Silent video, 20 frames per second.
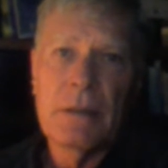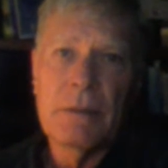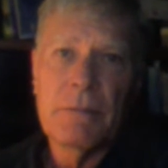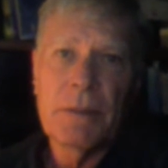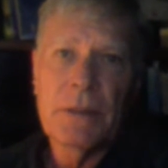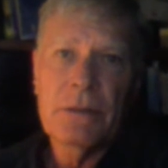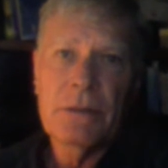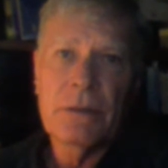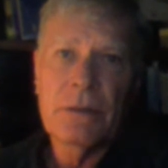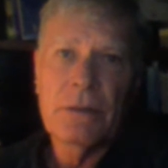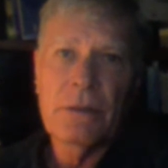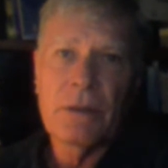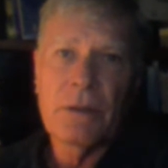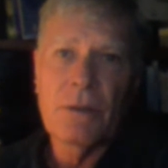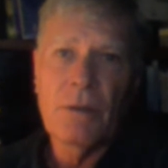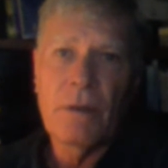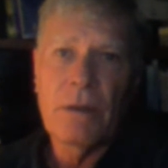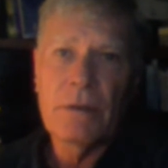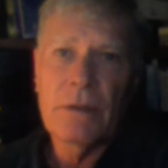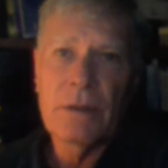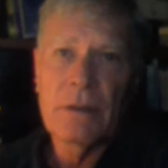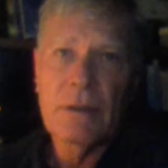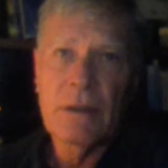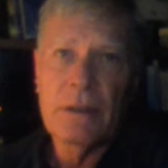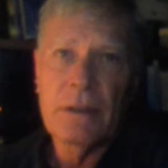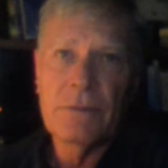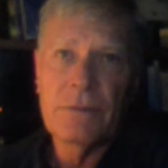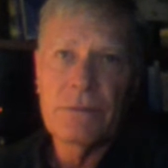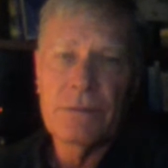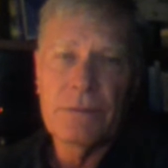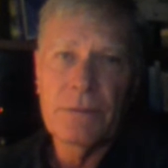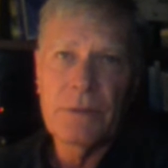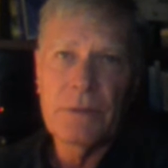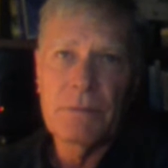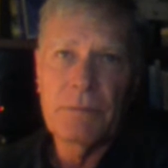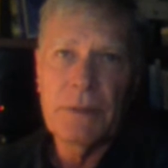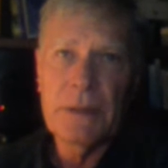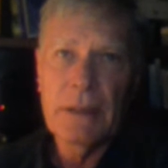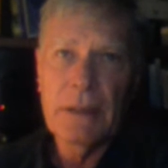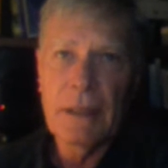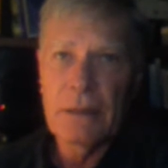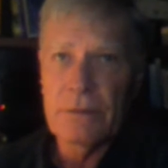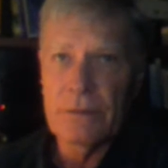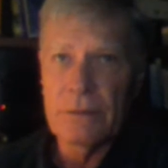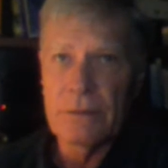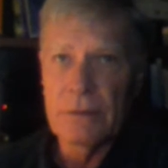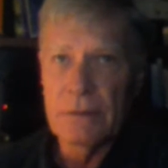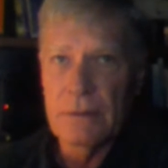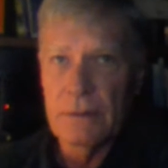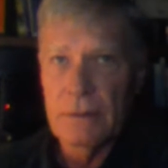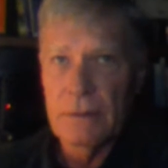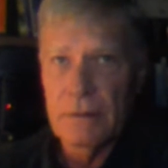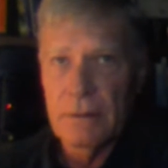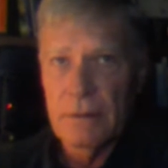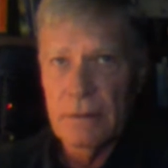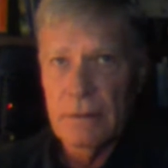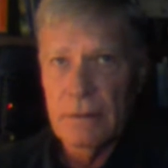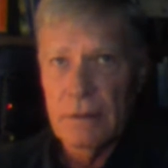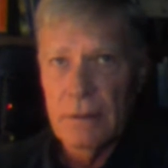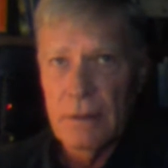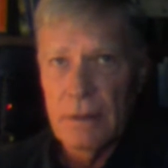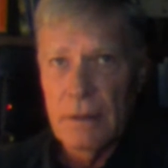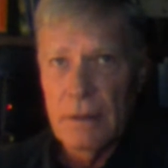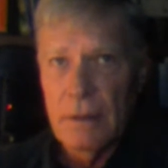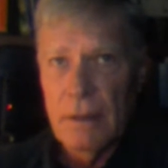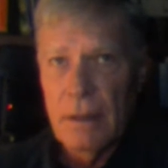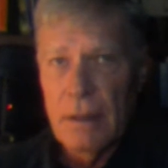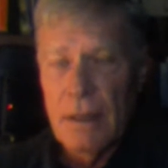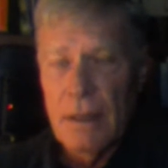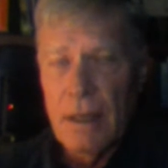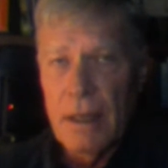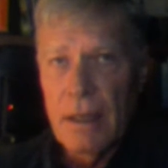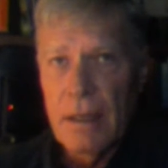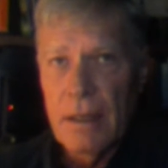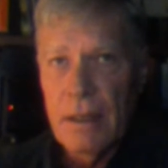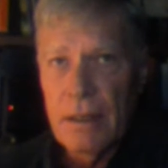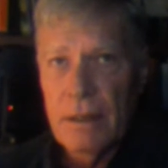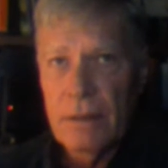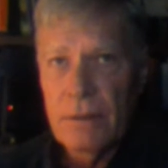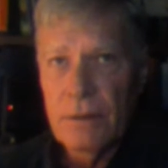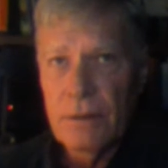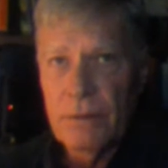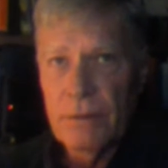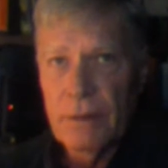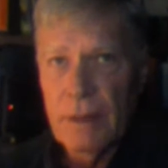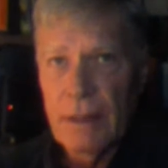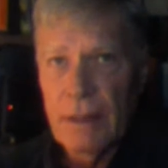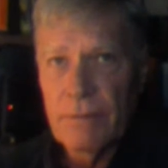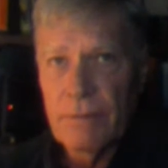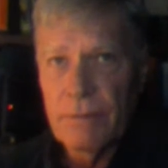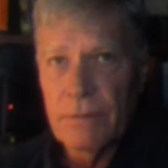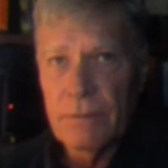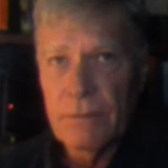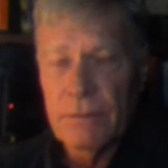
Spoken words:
Basically the quality of life would be excellent, and you would have